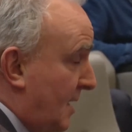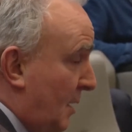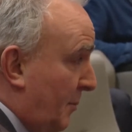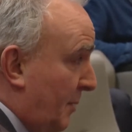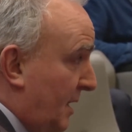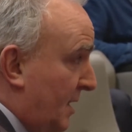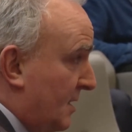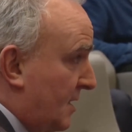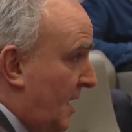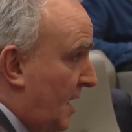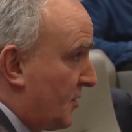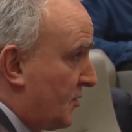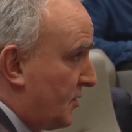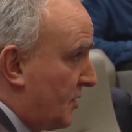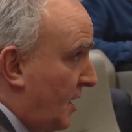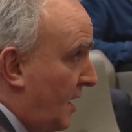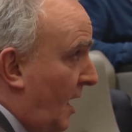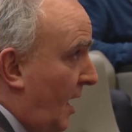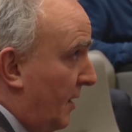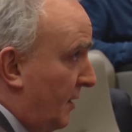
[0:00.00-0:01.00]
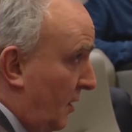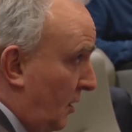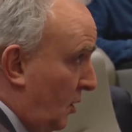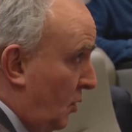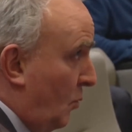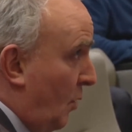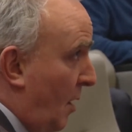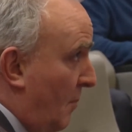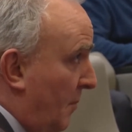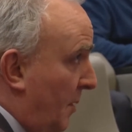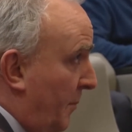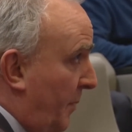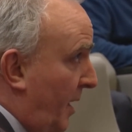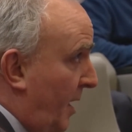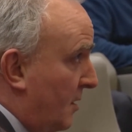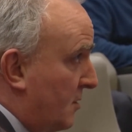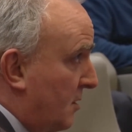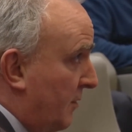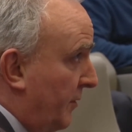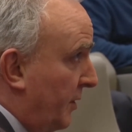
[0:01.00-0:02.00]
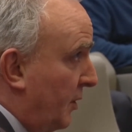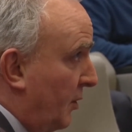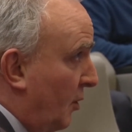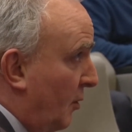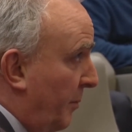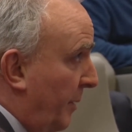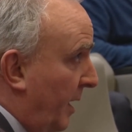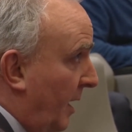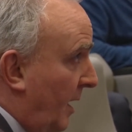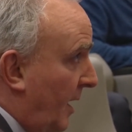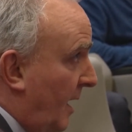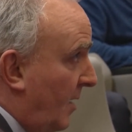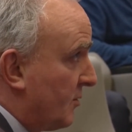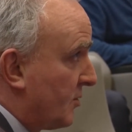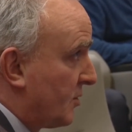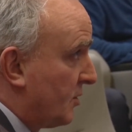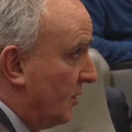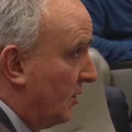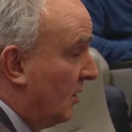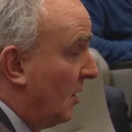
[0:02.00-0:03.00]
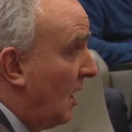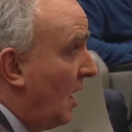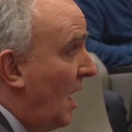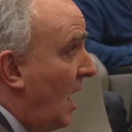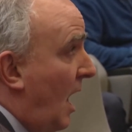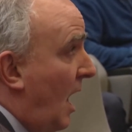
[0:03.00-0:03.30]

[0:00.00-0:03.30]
There'll be discussion tonight that you won't be part of at the European Council.